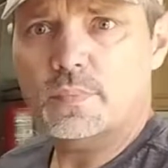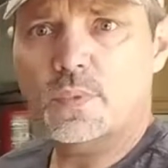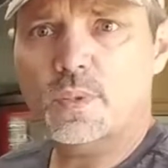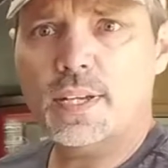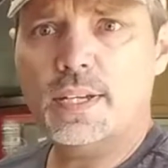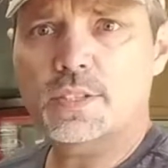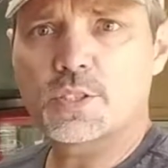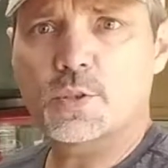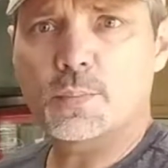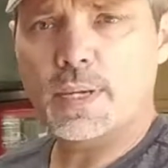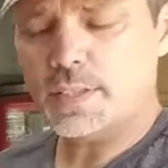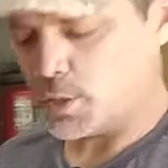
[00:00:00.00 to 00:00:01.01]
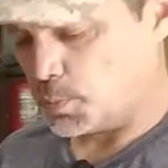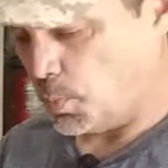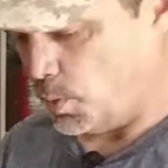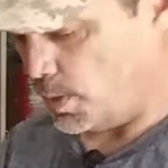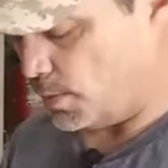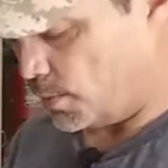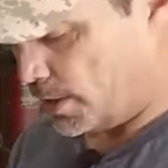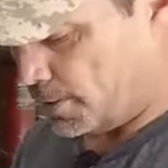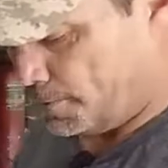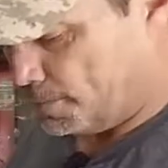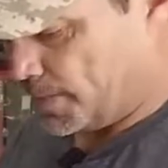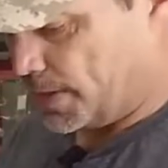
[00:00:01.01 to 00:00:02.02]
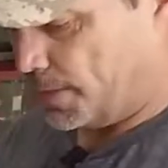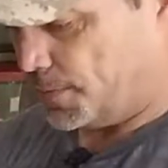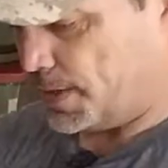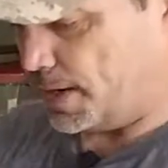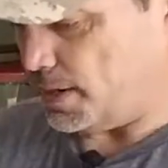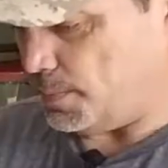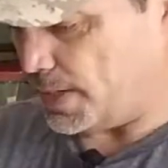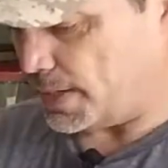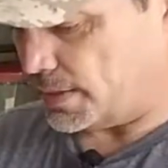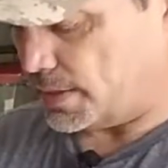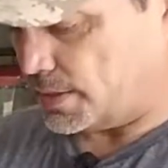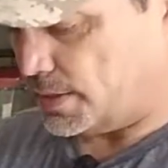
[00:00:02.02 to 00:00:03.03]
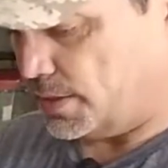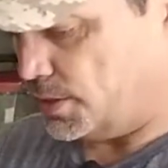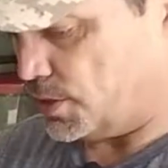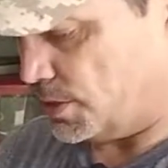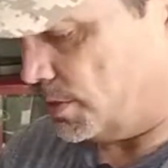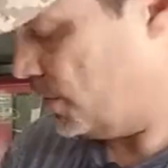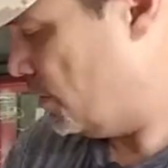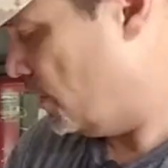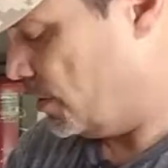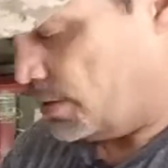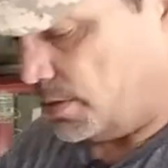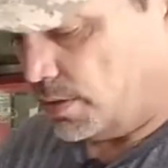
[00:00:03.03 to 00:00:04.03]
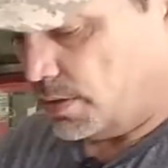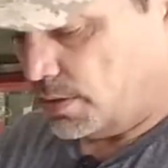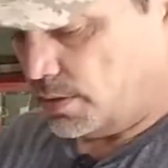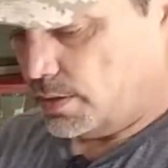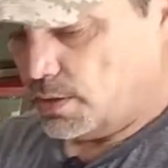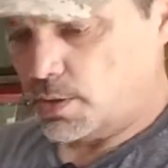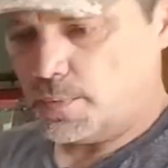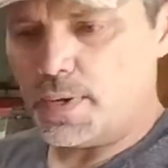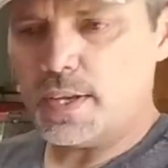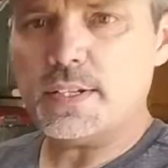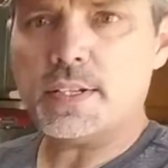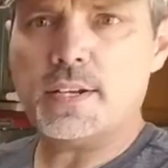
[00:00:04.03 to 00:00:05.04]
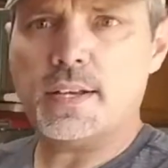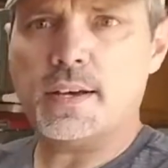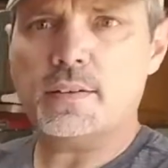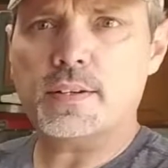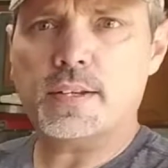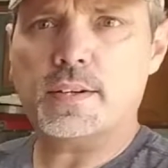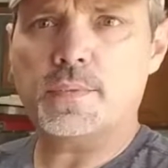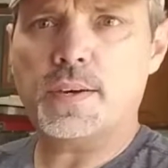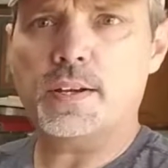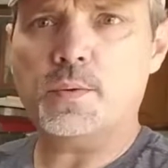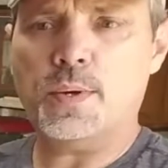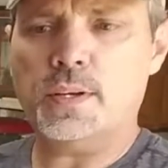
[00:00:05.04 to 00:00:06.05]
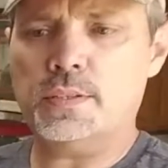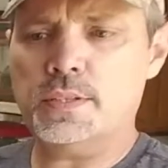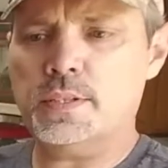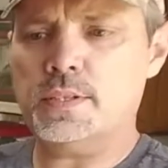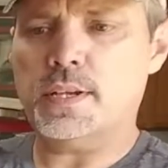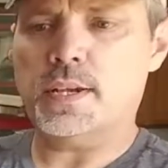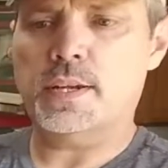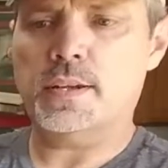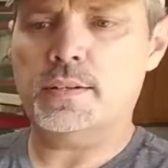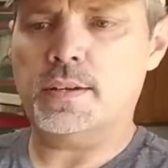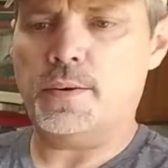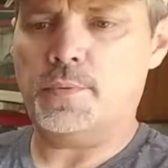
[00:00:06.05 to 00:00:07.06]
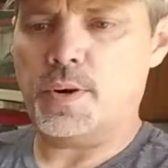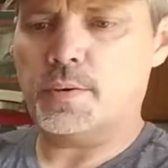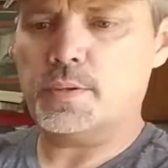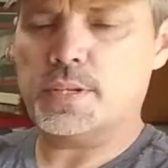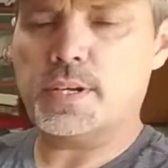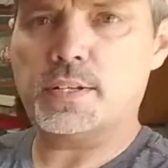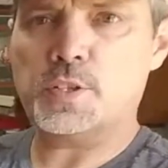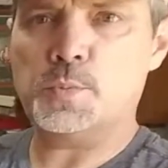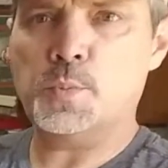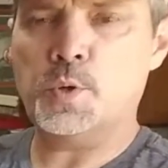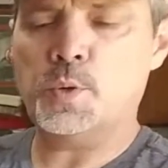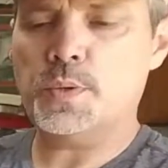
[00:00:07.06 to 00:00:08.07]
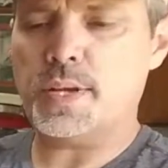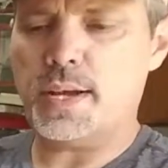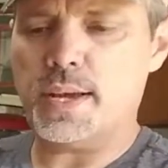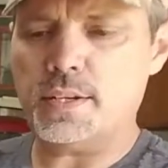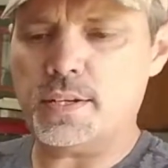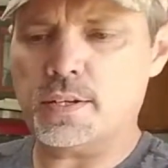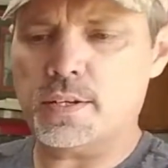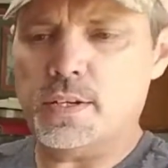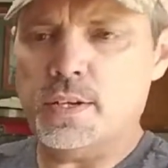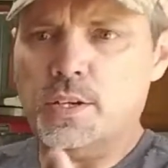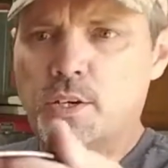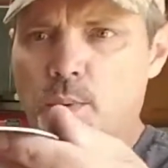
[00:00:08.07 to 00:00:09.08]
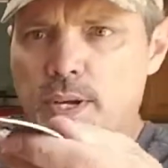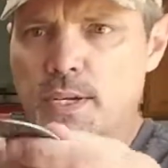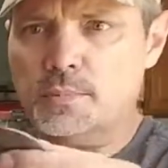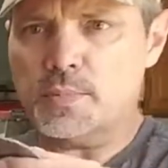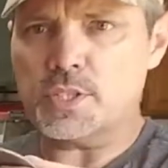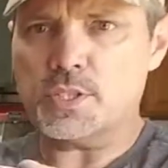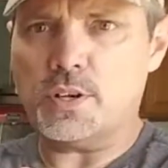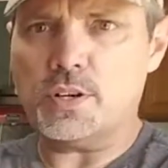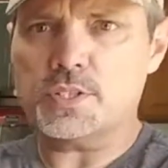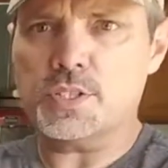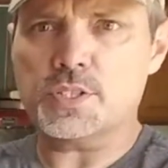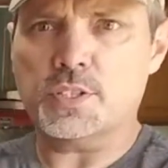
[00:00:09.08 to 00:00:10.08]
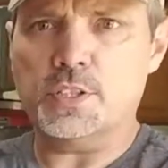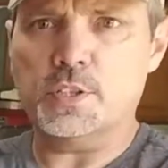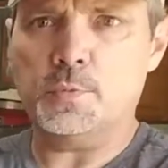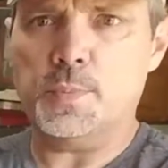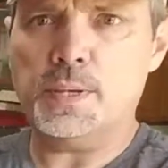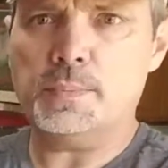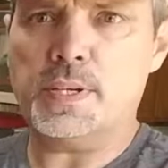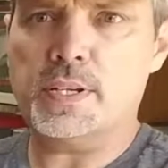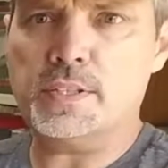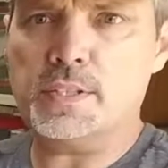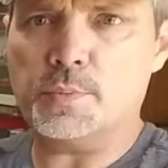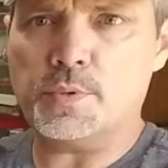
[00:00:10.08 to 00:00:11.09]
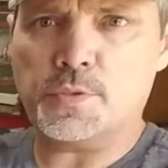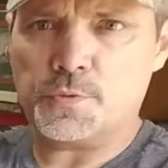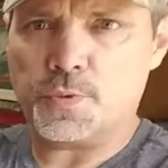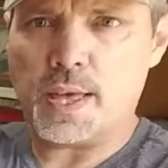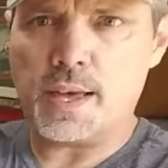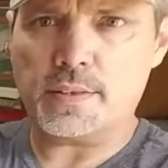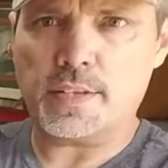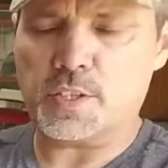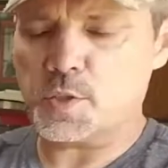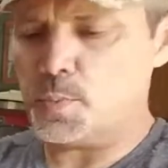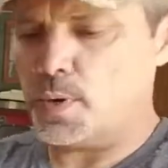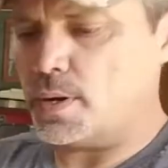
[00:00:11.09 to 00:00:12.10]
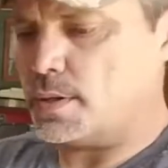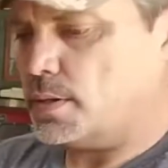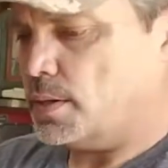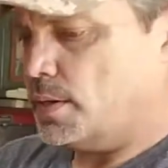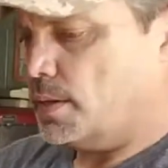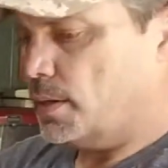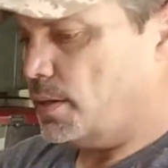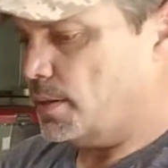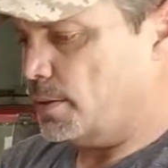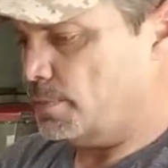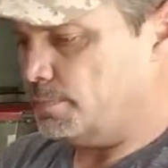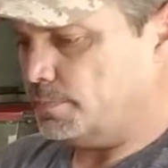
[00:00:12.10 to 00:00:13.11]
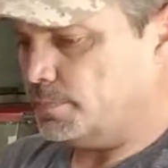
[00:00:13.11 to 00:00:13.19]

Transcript: Okay, so I'm at this point where I've got to make a decision. So I've got it cut out and I've got it welded and I've ground it kind of smooth. I had to go ahead and massage this a little bit because it was flat in that spot. So